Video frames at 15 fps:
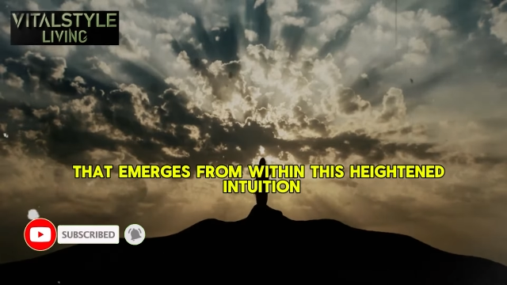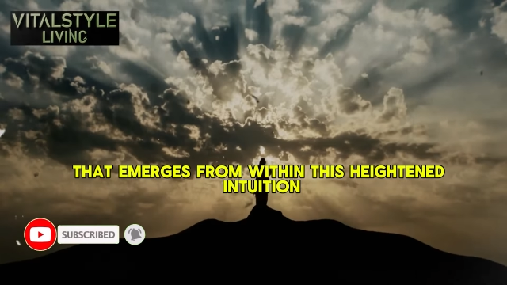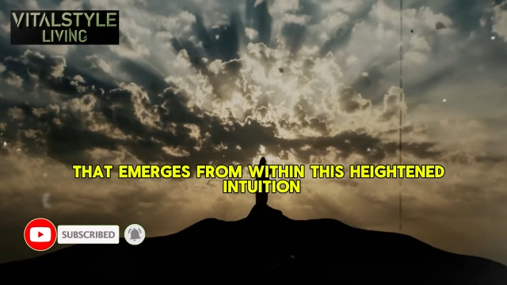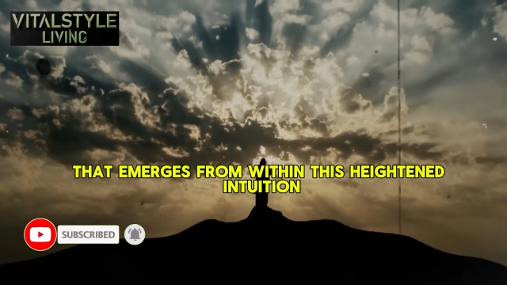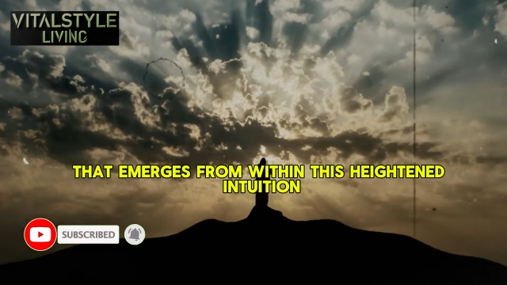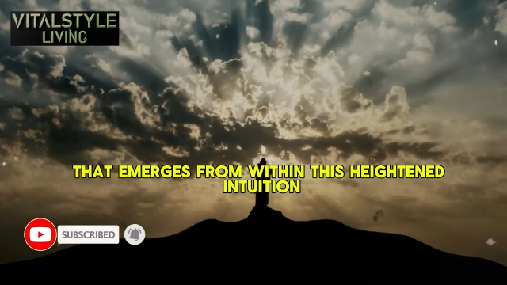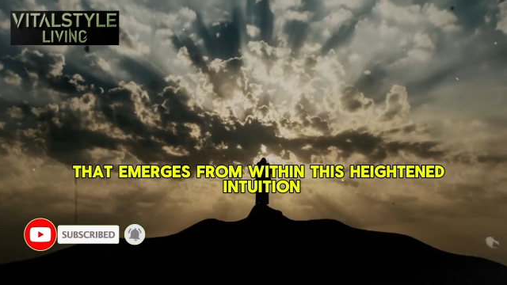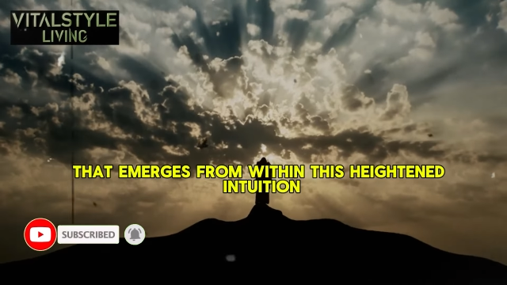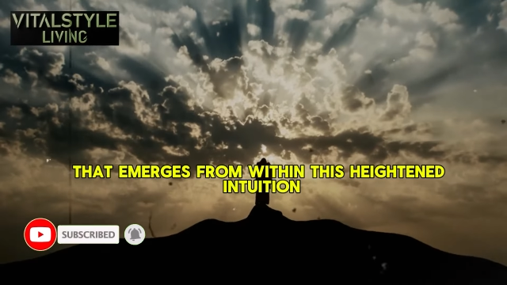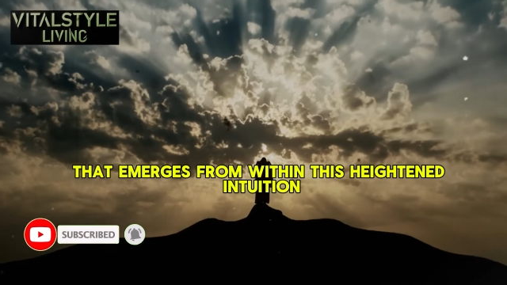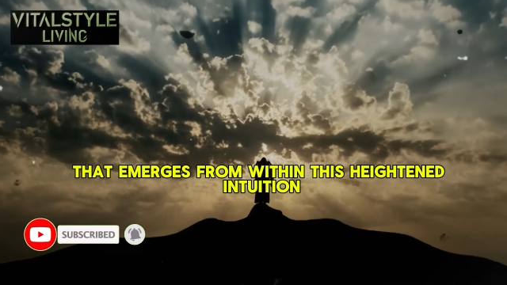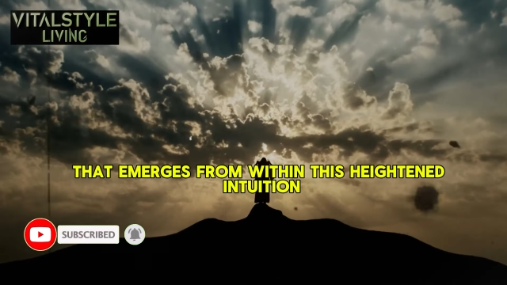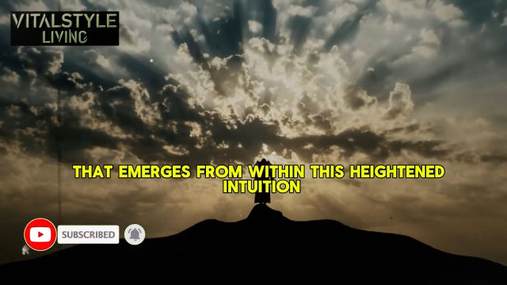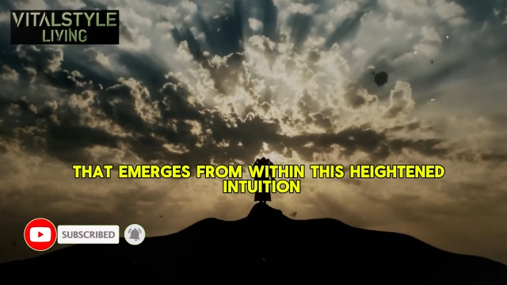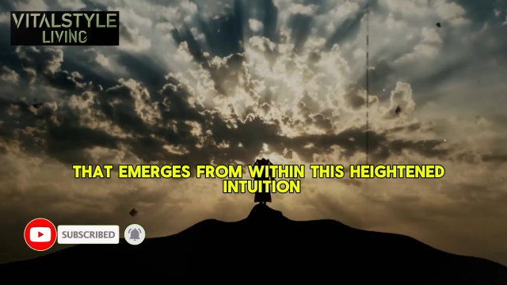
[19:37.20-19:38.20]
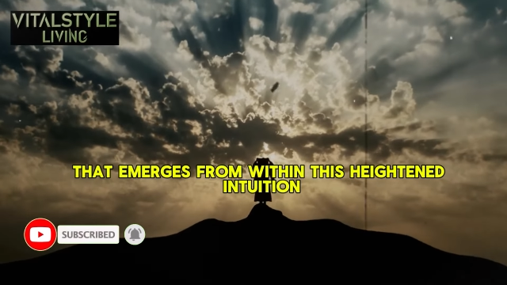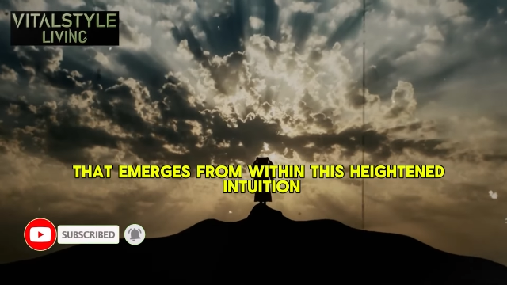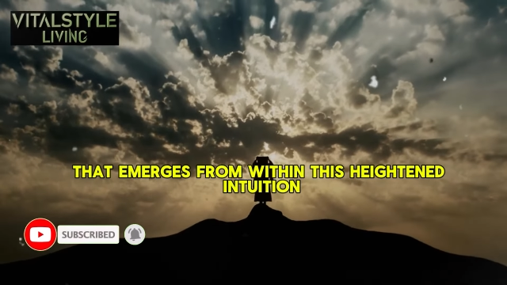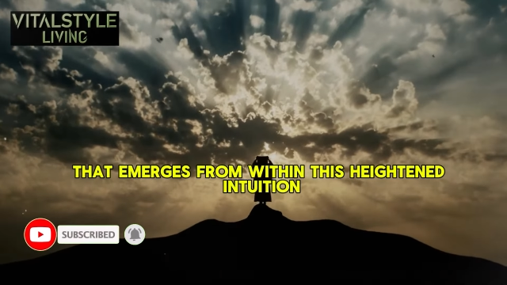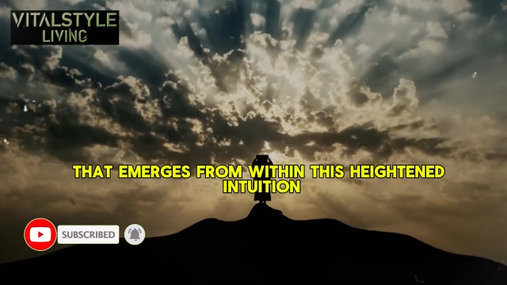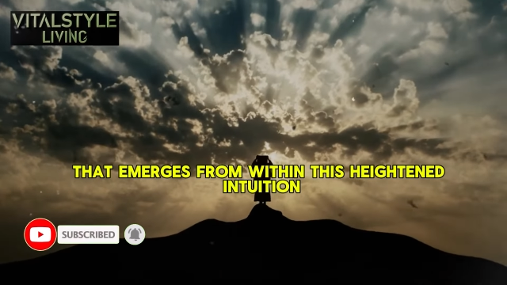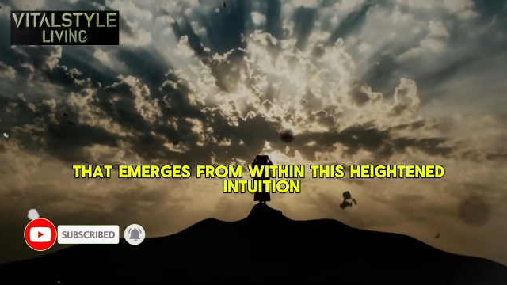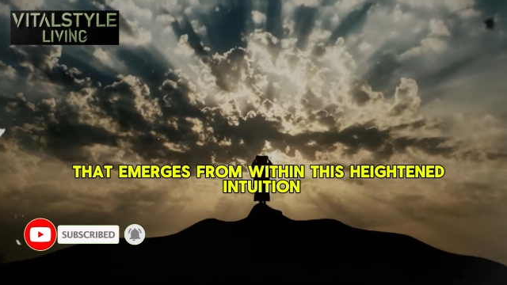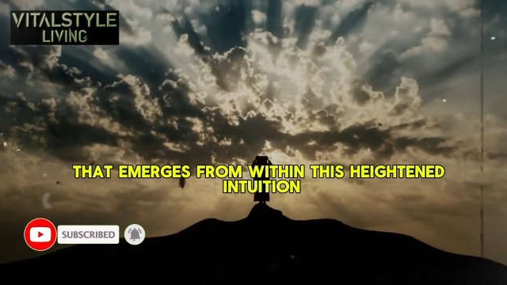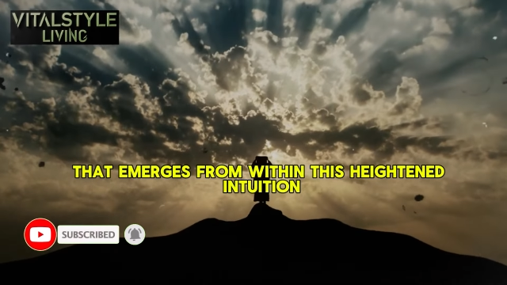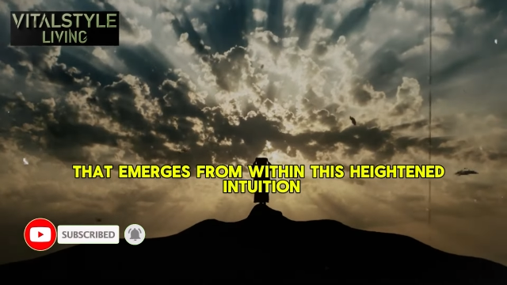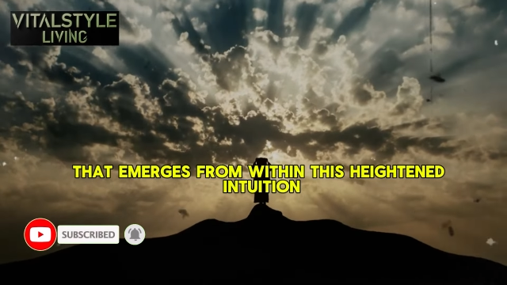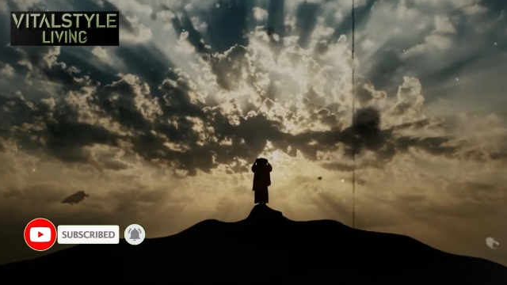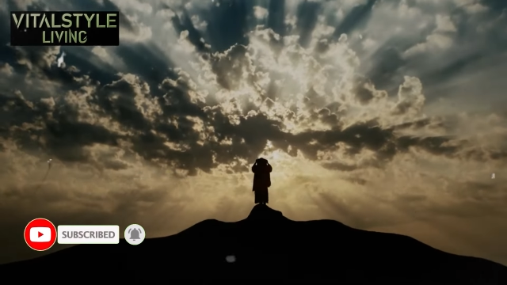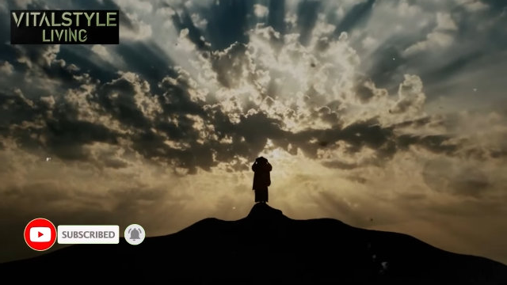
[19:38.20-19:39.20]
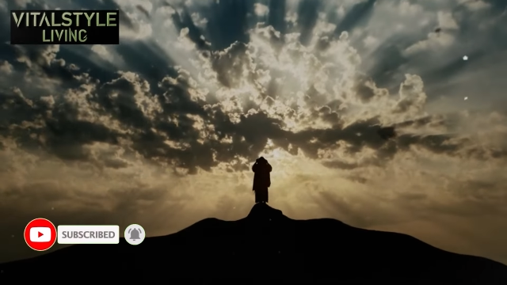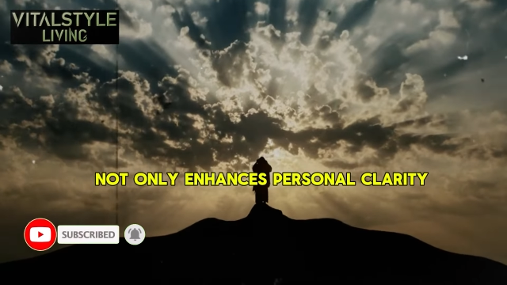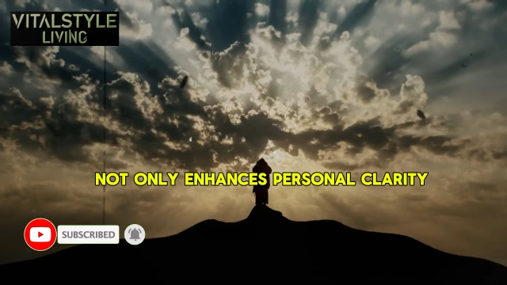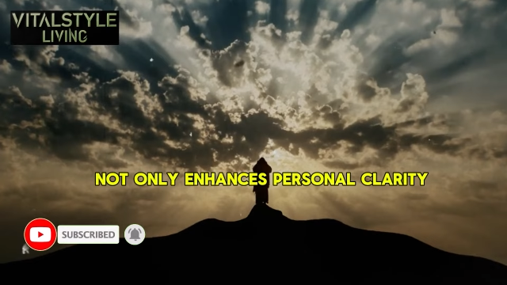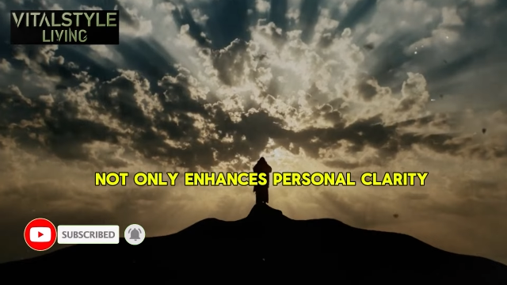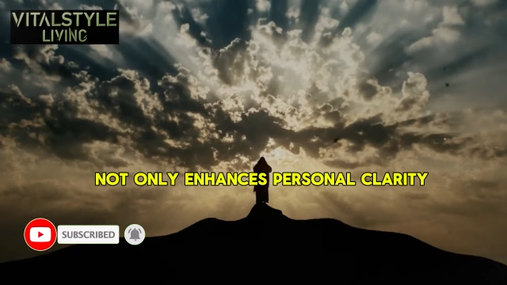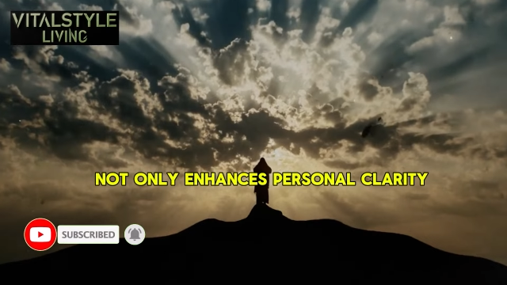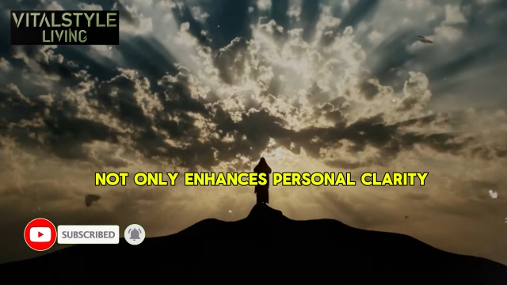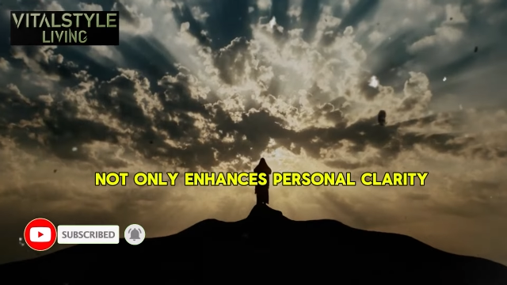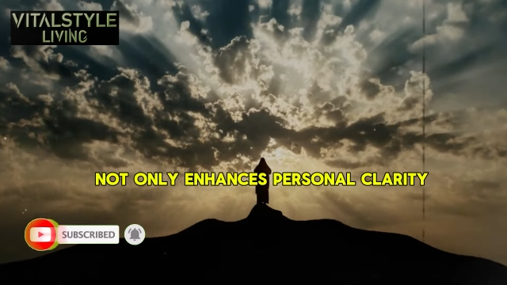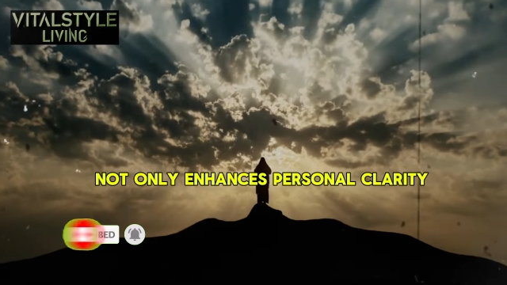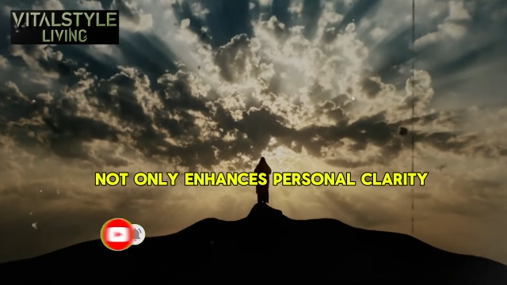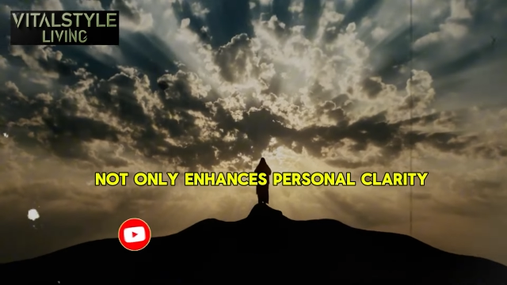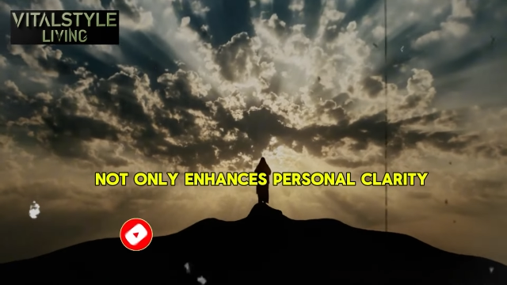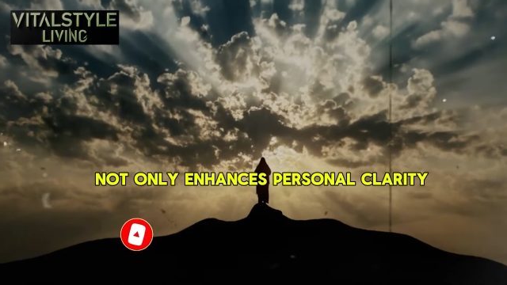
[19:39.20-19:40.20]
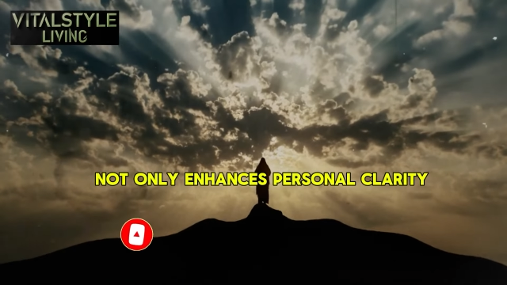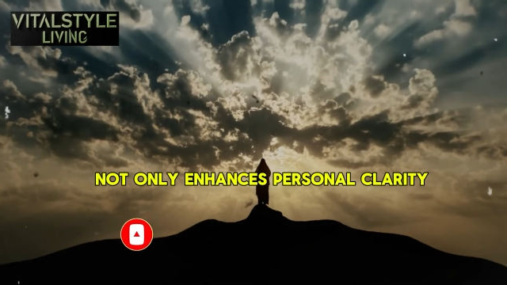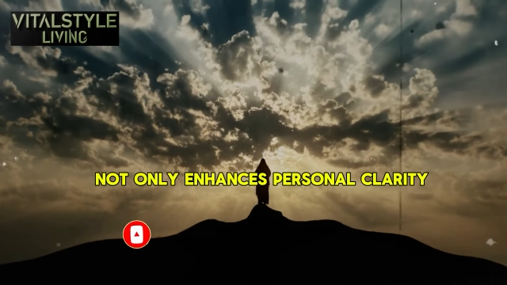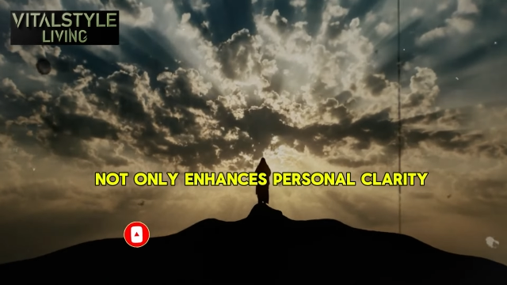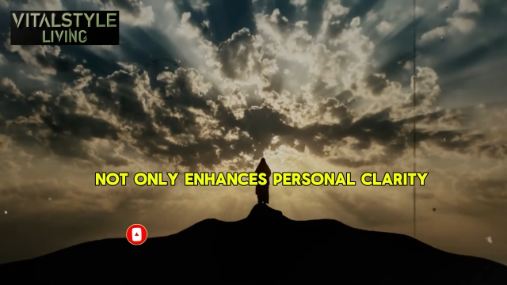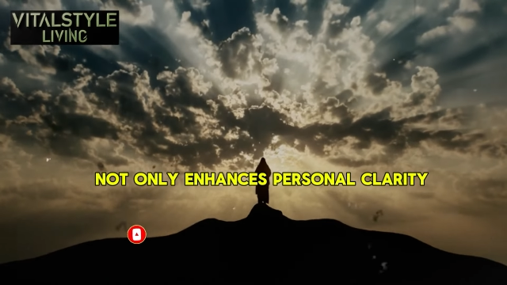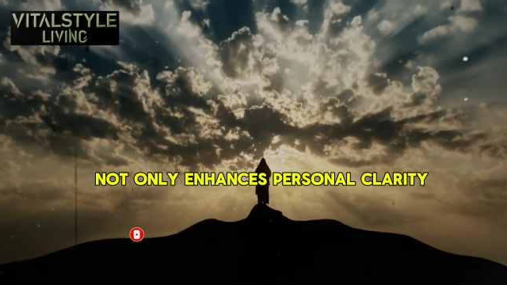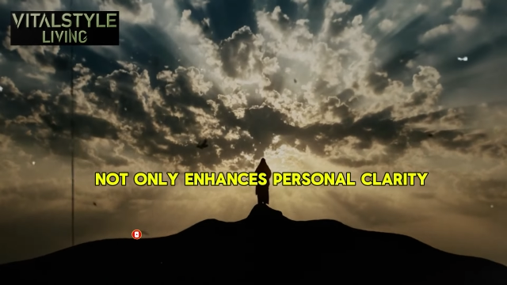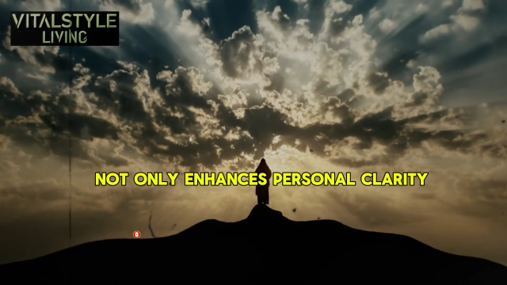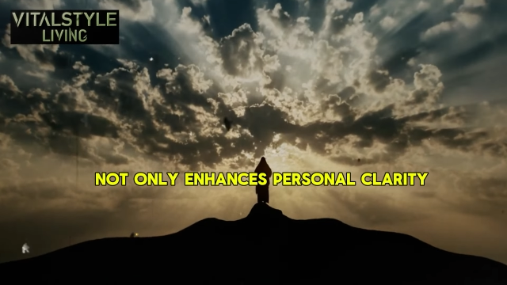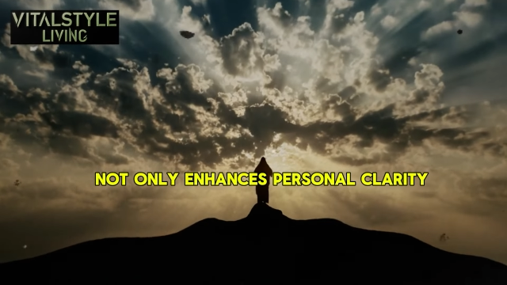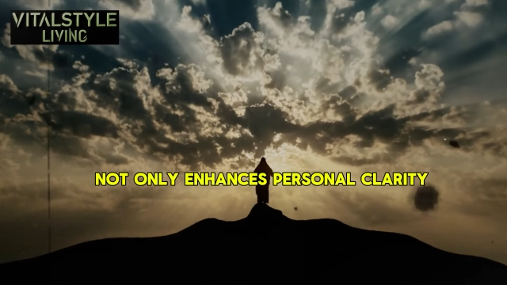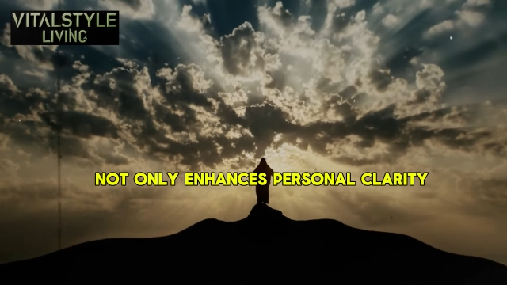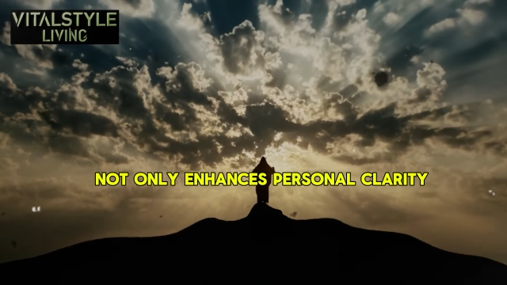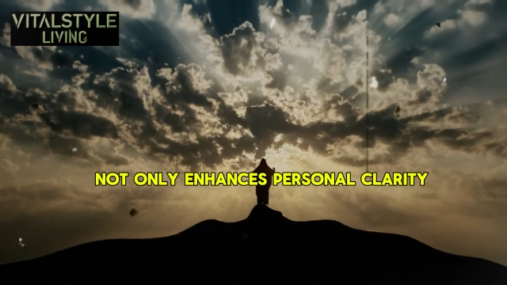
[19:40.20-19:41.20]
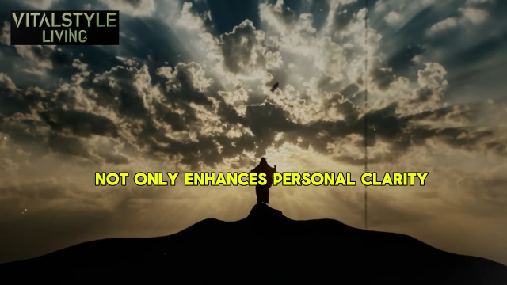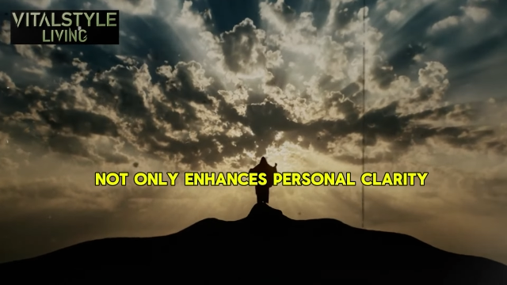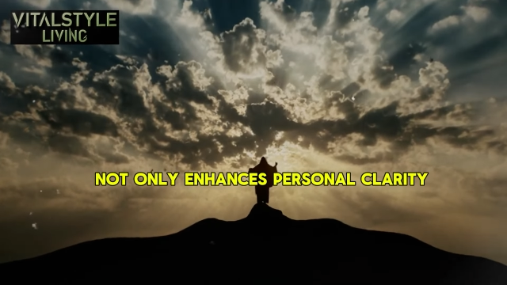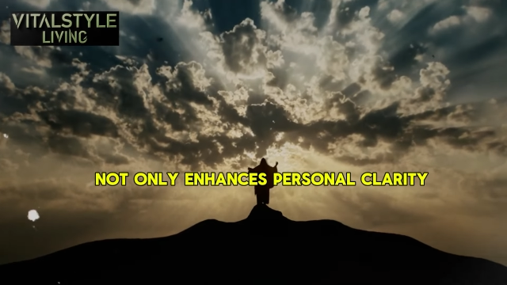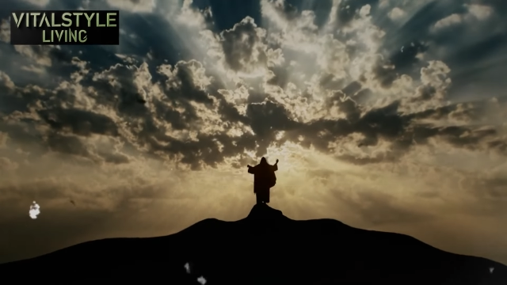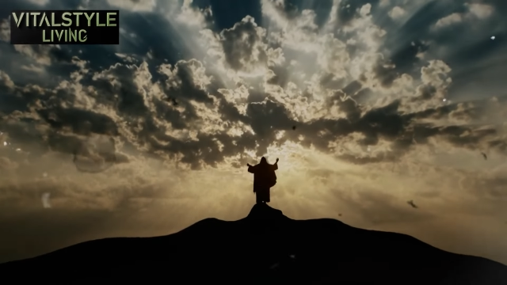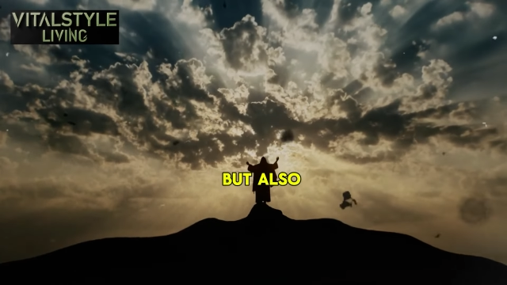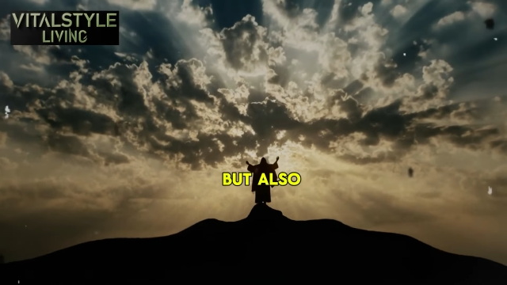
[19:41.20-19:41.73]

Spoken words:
[unreadable: no face in view]